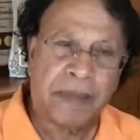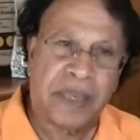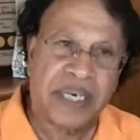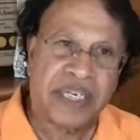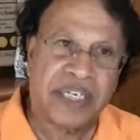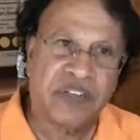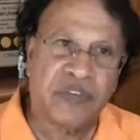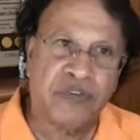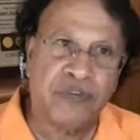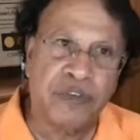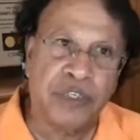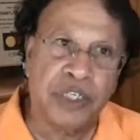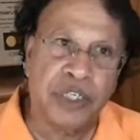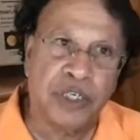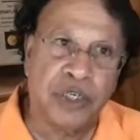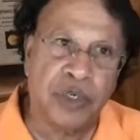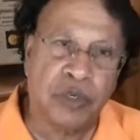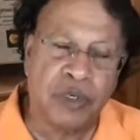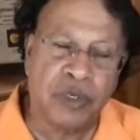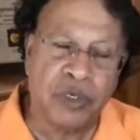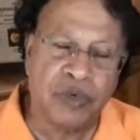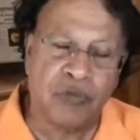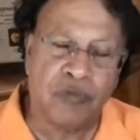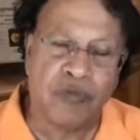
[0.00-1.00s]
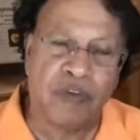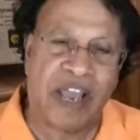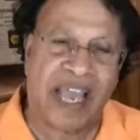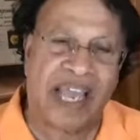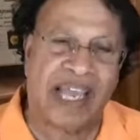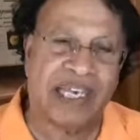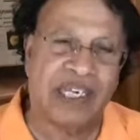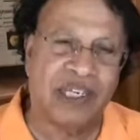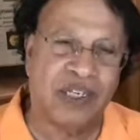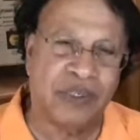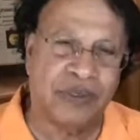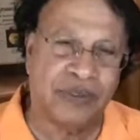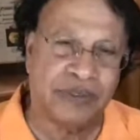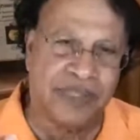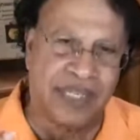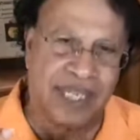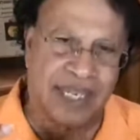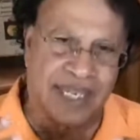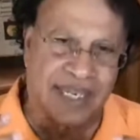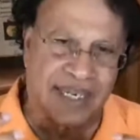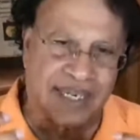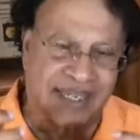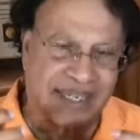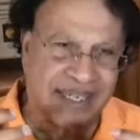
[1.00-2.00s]
but if we don't value
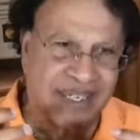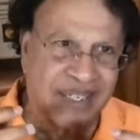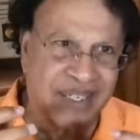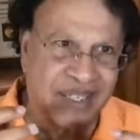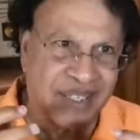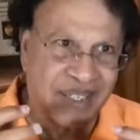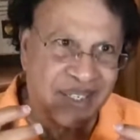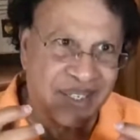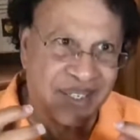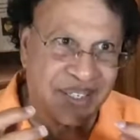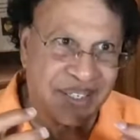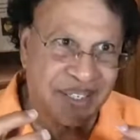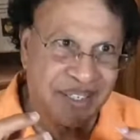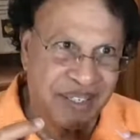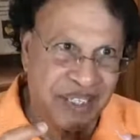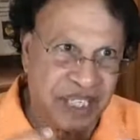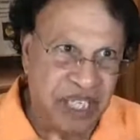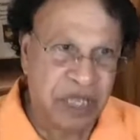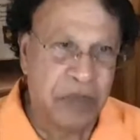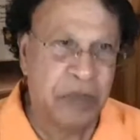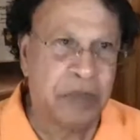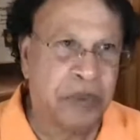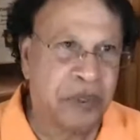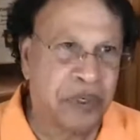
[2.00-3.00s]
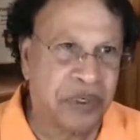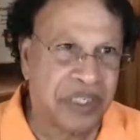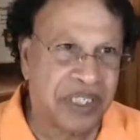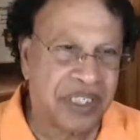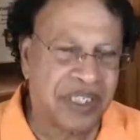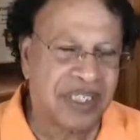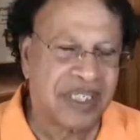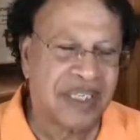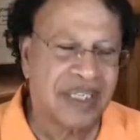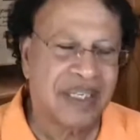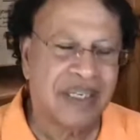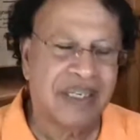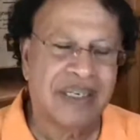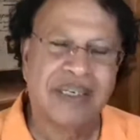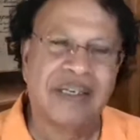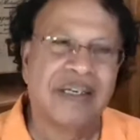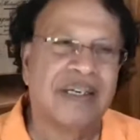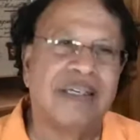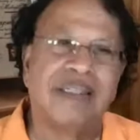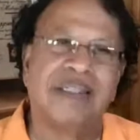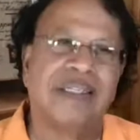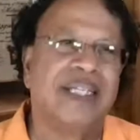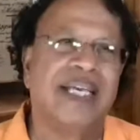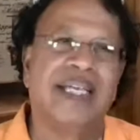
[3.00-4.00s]
their input,
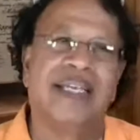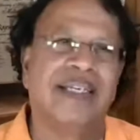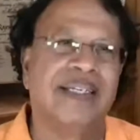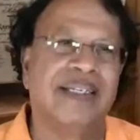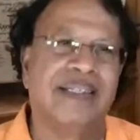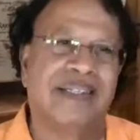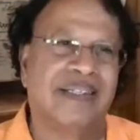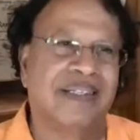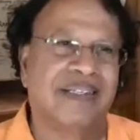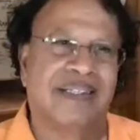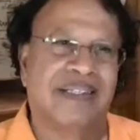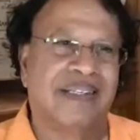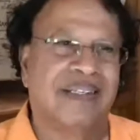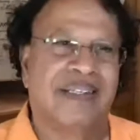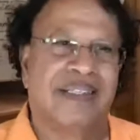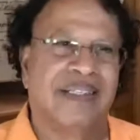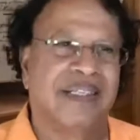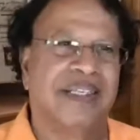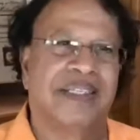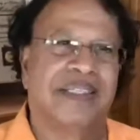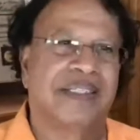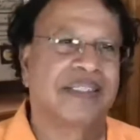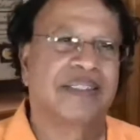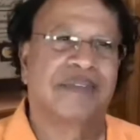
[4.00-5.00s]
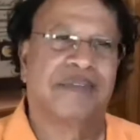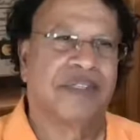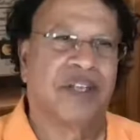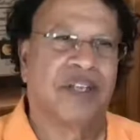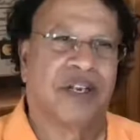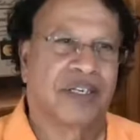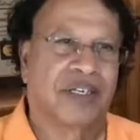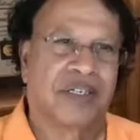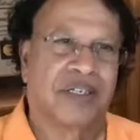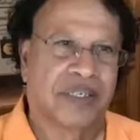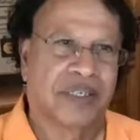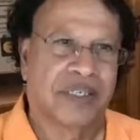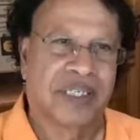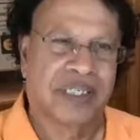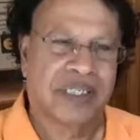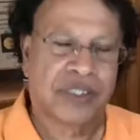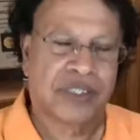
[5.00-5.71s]
then it's not good.